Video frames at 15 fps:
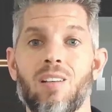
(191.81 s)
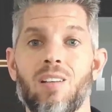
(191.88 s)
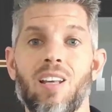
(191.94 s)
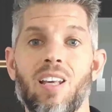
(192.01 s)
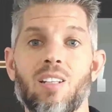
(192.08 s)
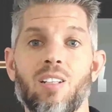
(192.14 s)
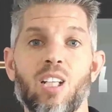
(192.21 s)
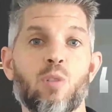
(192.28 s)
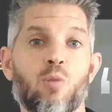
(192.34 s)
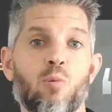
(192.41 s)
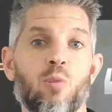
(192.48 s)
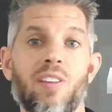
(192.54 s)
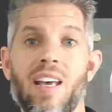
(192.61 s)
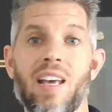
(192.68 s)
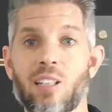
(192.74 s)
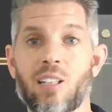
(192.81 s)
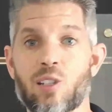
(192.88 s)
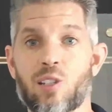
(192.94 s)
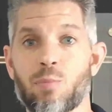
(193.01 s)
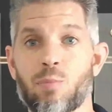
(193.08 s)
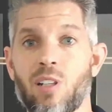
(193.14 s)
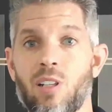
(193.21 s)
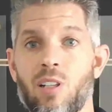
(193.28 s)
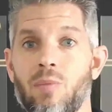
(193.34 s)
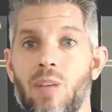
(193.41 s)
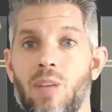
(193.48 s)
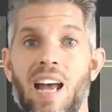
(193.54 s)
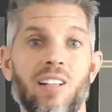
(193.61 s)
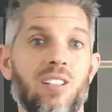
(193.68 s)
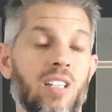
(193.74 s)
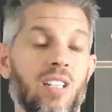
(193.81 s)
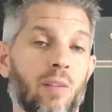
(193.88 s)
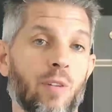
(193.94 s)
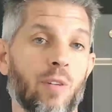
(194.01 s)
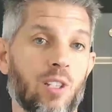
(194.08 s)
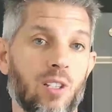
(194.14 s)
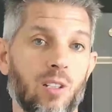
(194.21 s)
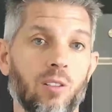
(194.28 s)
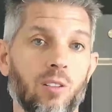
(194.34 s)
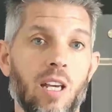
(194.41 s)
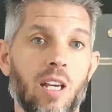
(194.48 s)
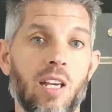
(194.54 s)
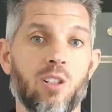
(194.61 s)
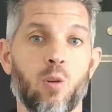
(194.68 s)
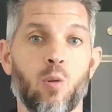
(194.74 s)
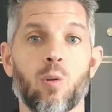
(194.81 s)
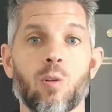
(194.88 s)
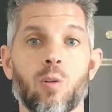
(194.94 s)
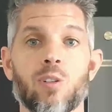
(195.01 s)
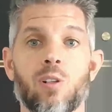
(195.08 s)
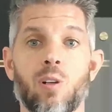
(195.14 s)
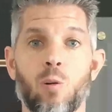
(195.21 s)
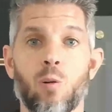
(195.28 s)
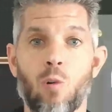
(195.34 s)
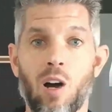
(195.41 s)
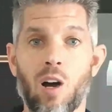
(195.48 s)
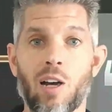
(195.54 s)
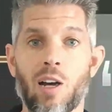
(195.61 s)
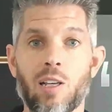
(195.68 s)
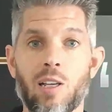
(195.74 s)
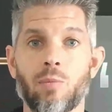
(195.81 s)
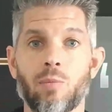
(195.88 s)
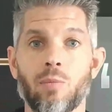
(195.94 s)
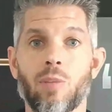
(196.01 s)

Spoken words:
And it was really that discipline, acting every single day towards our why.